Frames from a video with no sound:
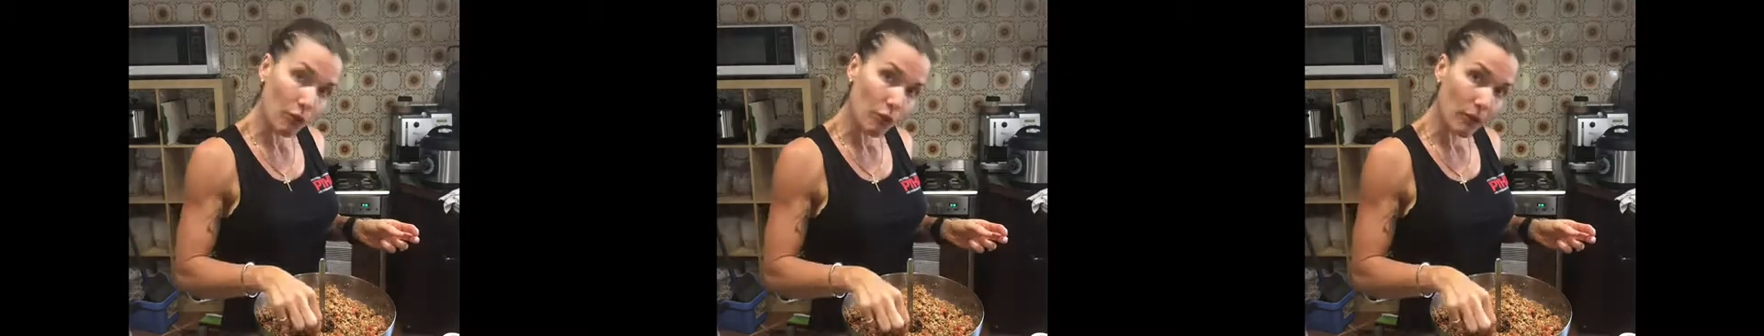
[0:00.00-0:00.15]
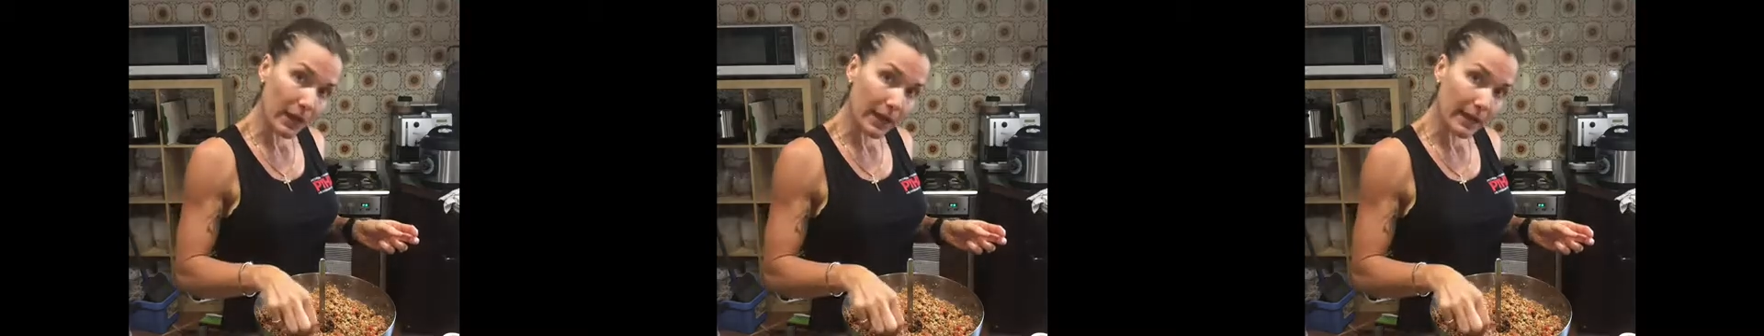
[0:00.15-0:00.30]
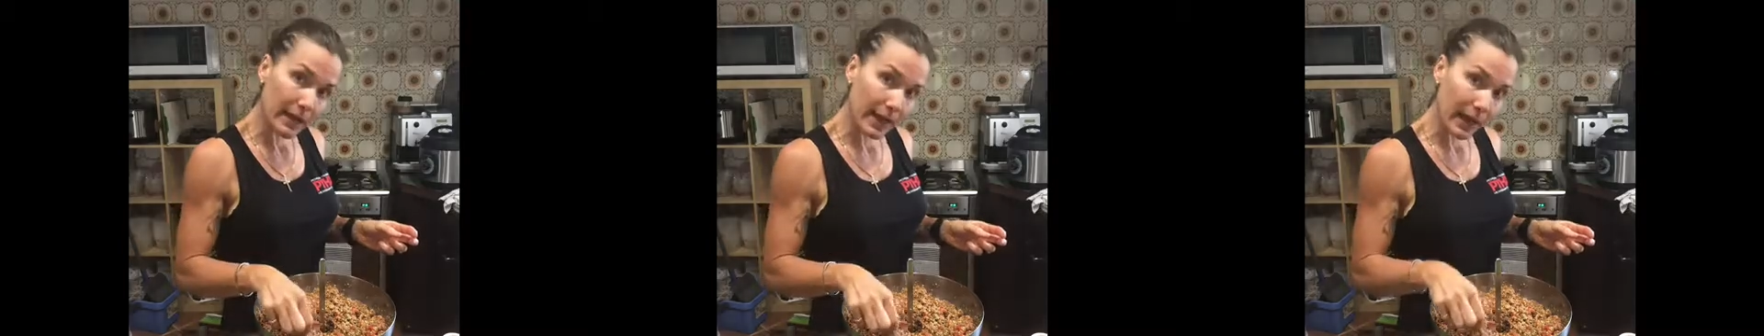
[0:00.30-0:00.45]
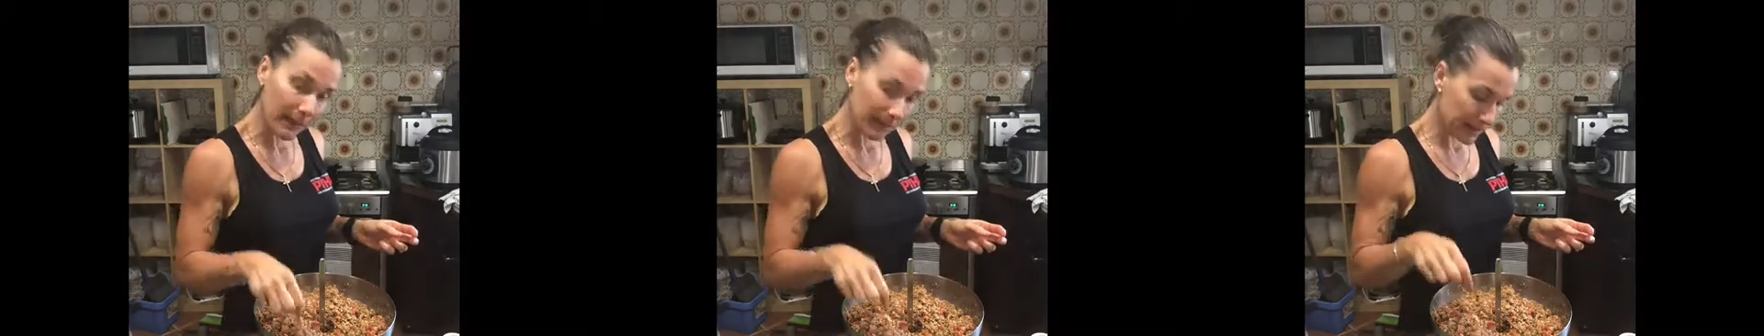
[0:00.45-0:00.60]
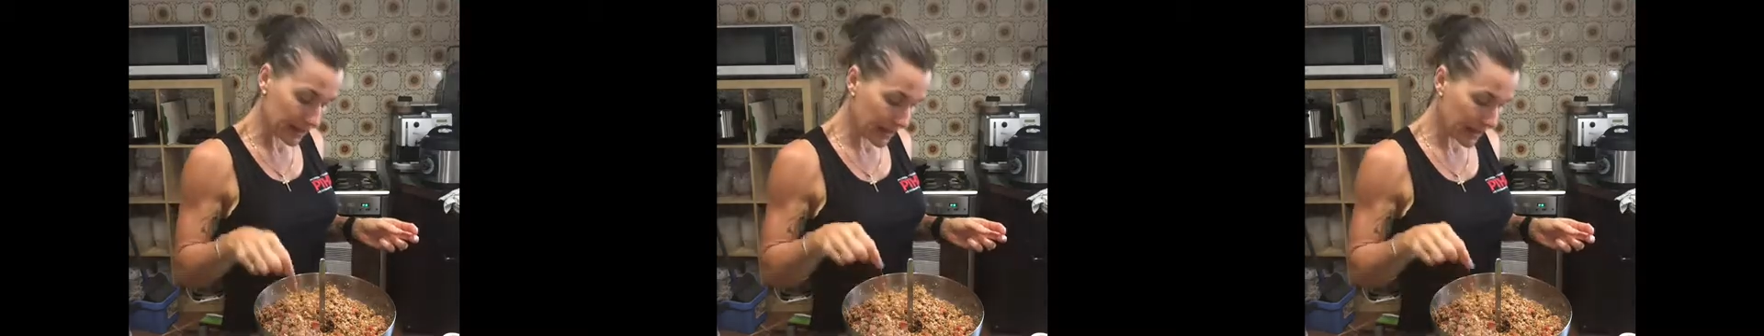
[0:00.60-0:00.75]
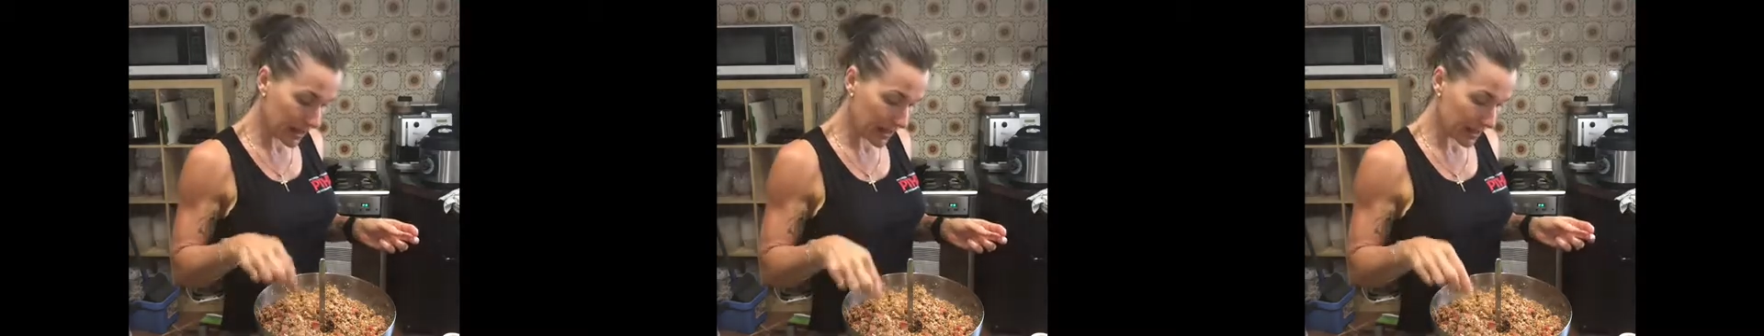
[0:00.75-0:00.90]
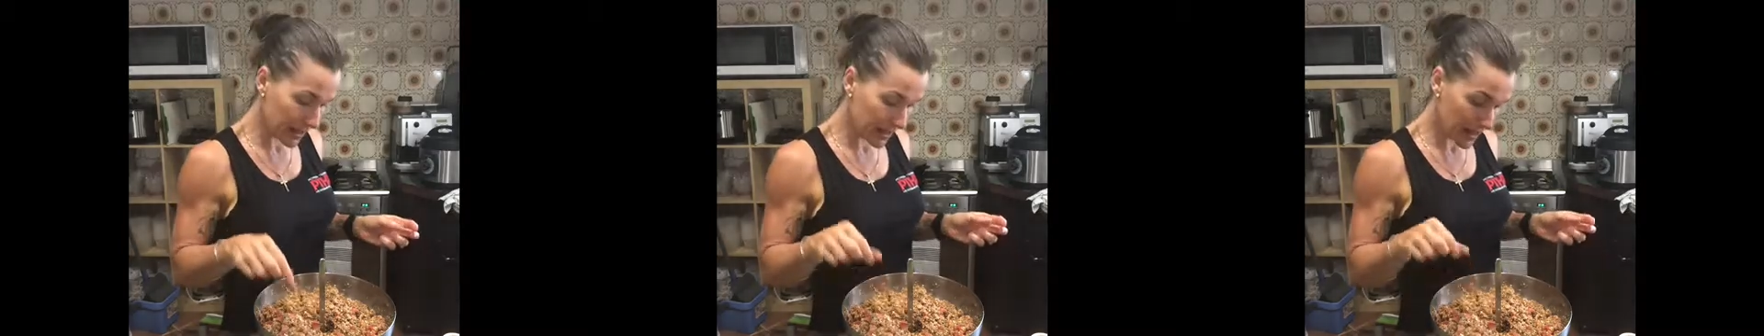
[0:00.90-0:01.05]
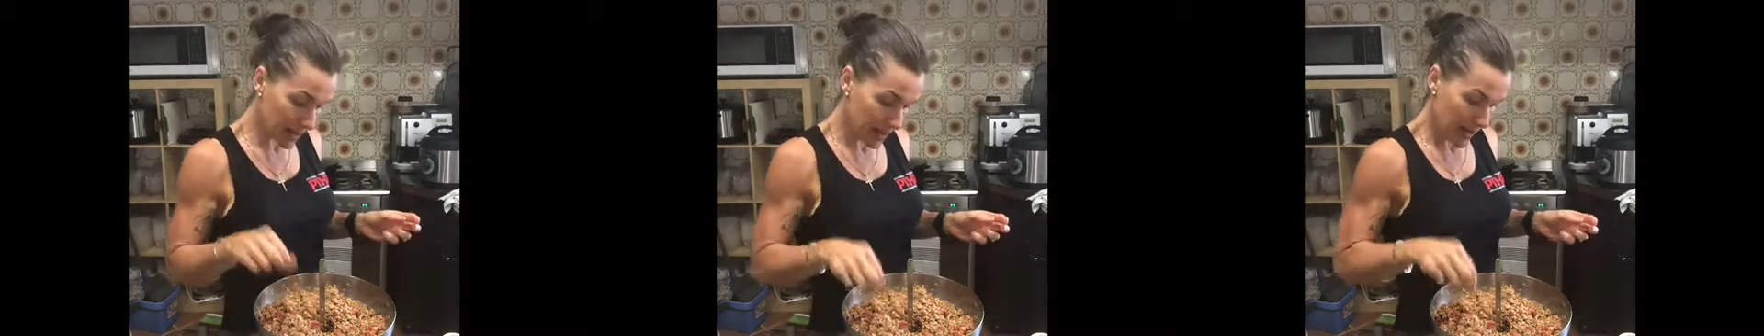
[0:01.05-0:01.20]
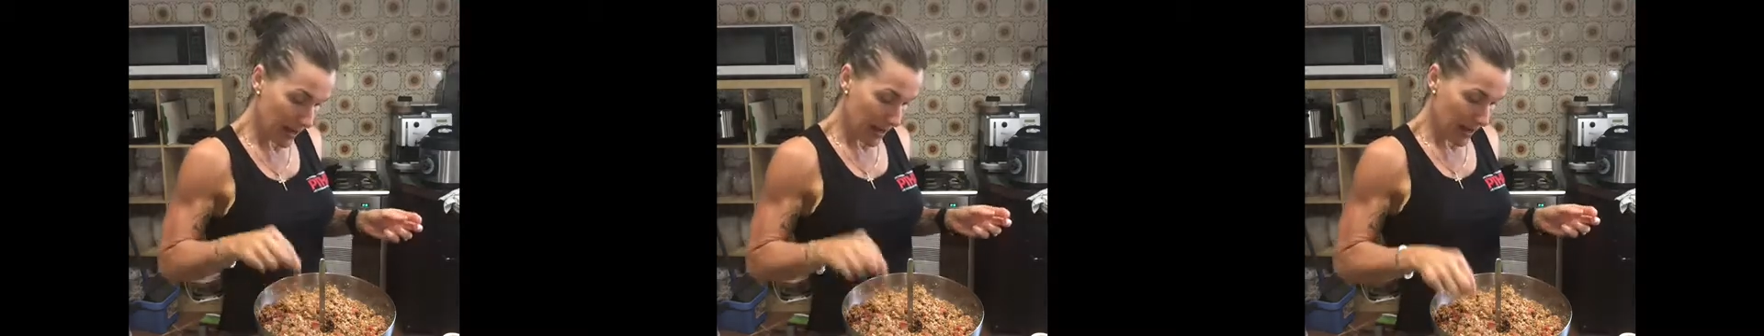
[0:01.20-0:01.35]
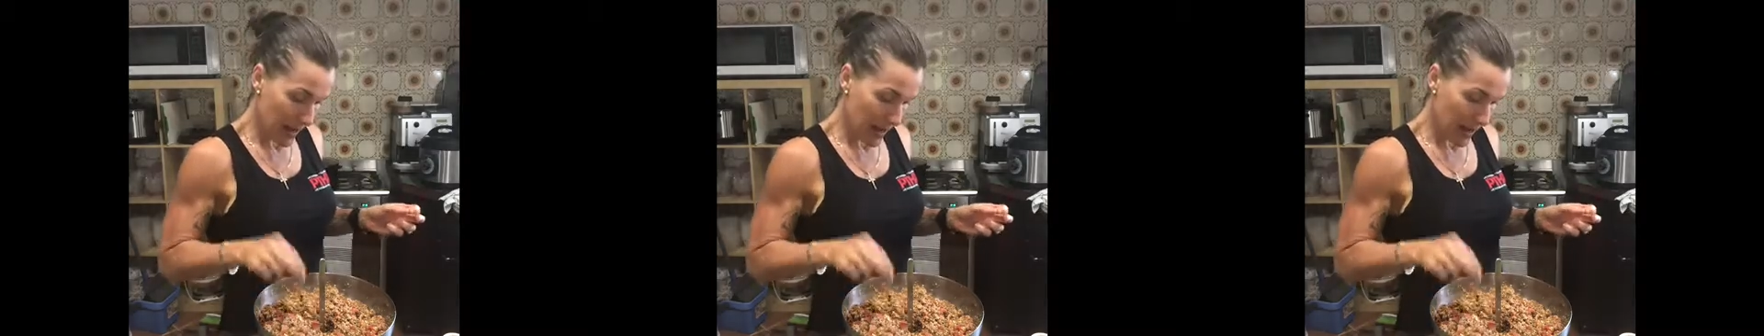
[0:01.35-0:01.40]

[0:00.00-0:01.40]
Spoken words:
red capsicum,